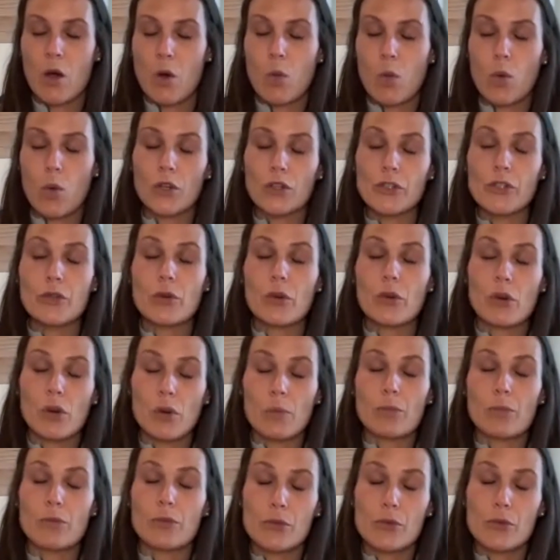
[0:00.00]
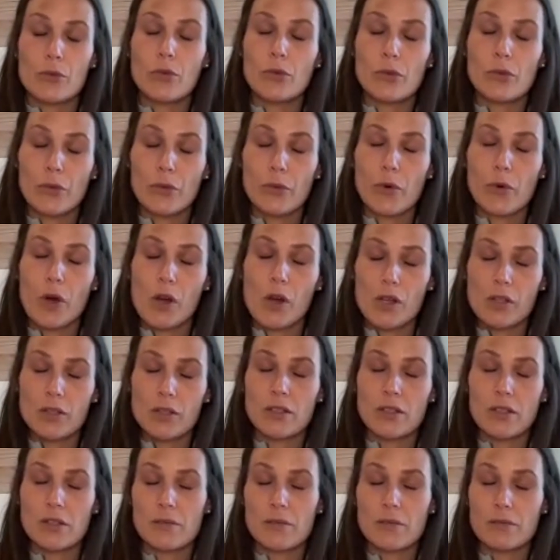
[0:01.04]
what your truth
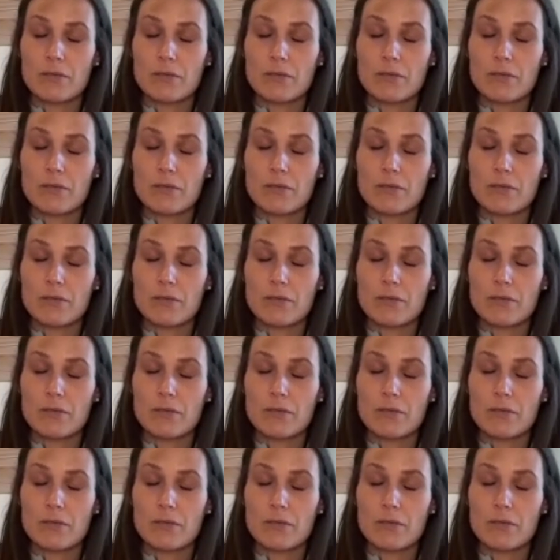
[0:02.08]
was,